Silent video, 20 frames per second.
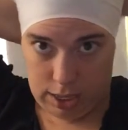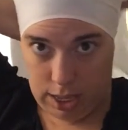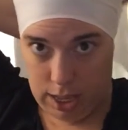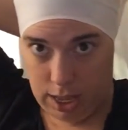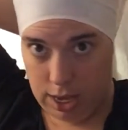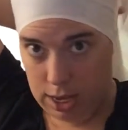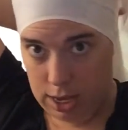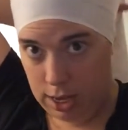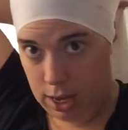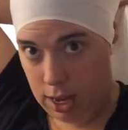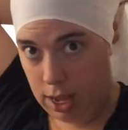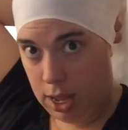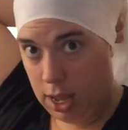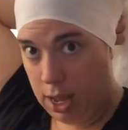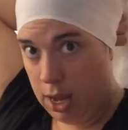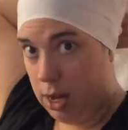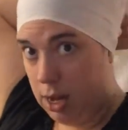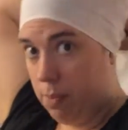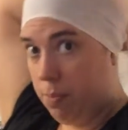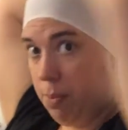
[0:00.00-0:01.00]

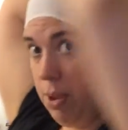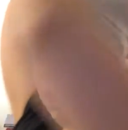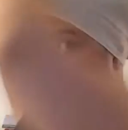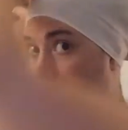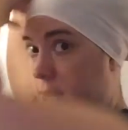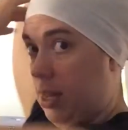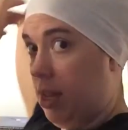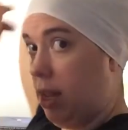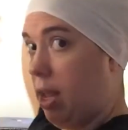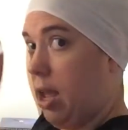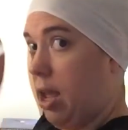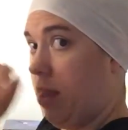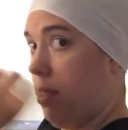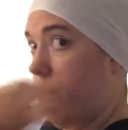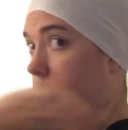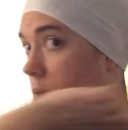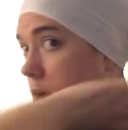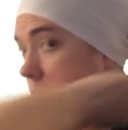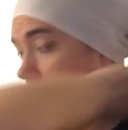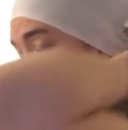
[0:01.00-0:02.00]
and pin it
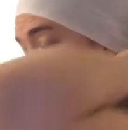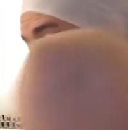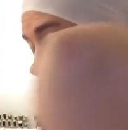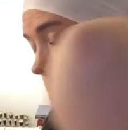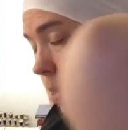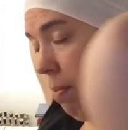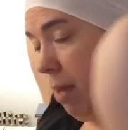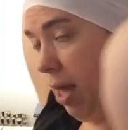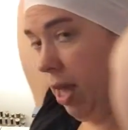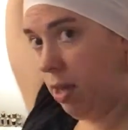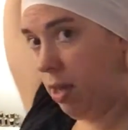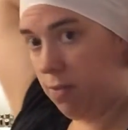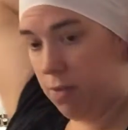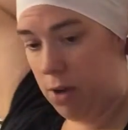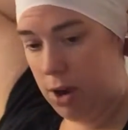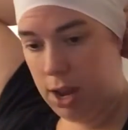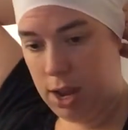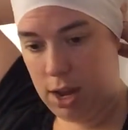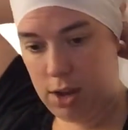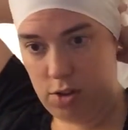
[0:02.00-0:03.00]
together in the back of our
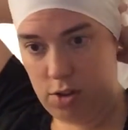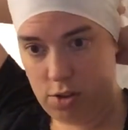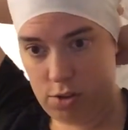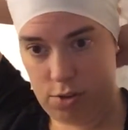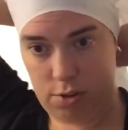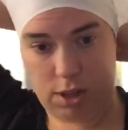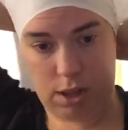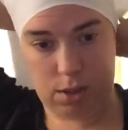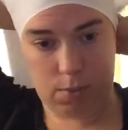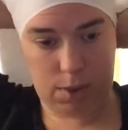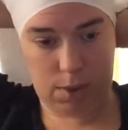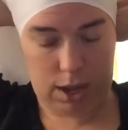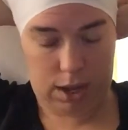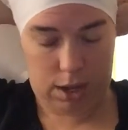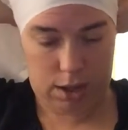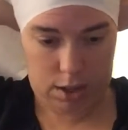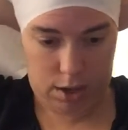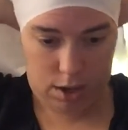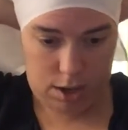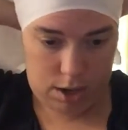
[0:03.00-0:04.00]
head, just using a
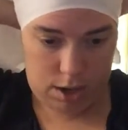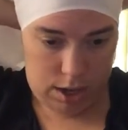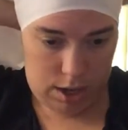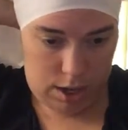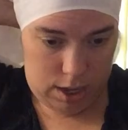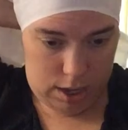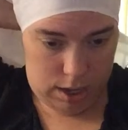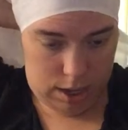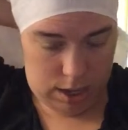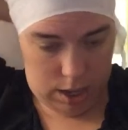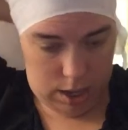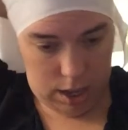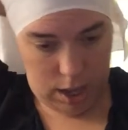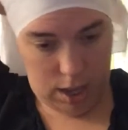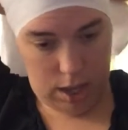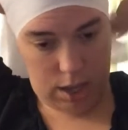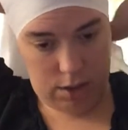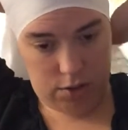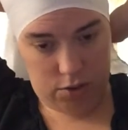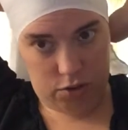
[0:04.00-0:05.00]
regular
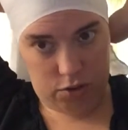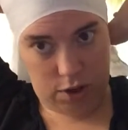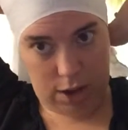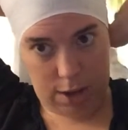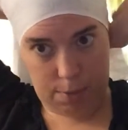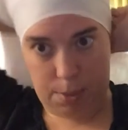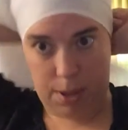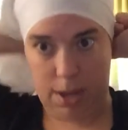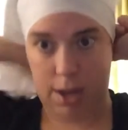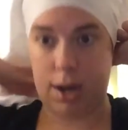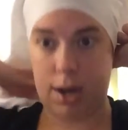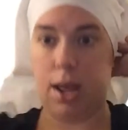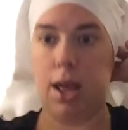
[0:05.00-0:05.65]
straight pin.